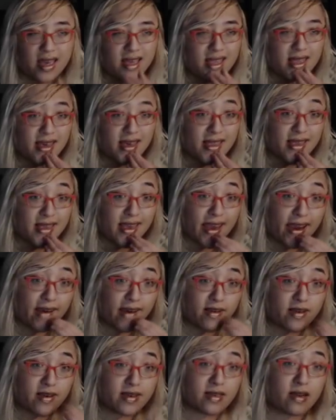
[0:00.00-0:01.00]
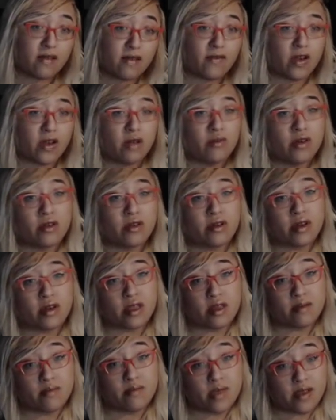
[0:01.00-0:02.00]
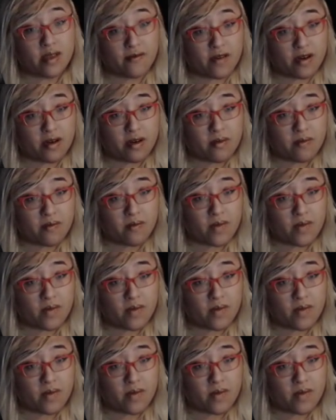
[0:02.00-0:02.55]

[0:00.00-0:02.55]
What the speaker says: The characters that are available during them differ.